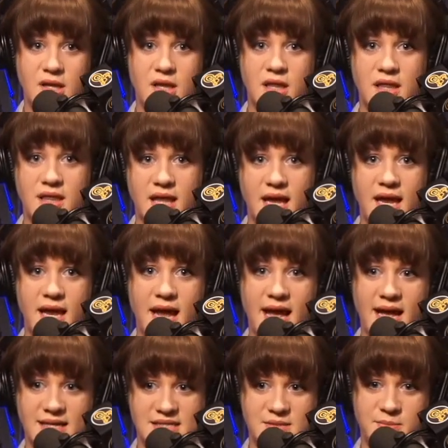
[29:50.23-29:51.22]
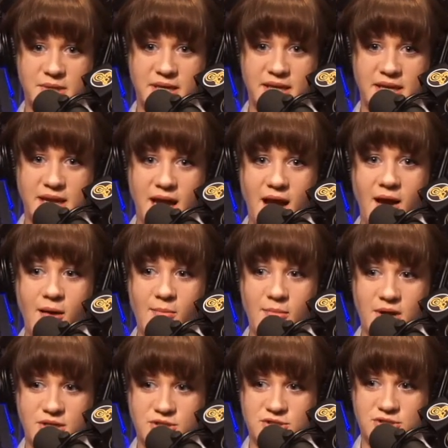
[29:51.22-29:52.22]
they asked me how
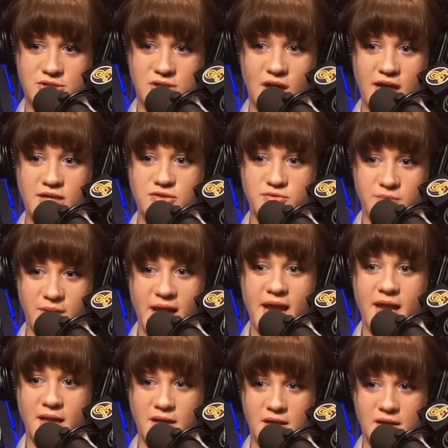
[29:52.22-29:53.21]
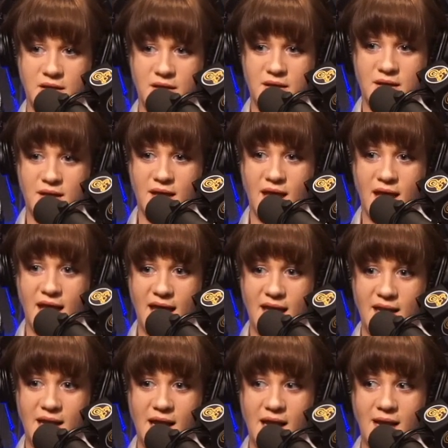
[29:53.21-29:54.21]
much I drank,
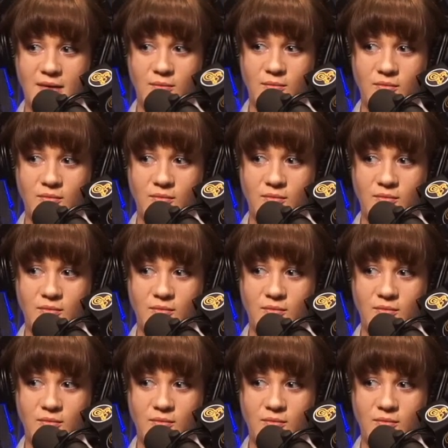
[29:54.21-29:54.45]
and I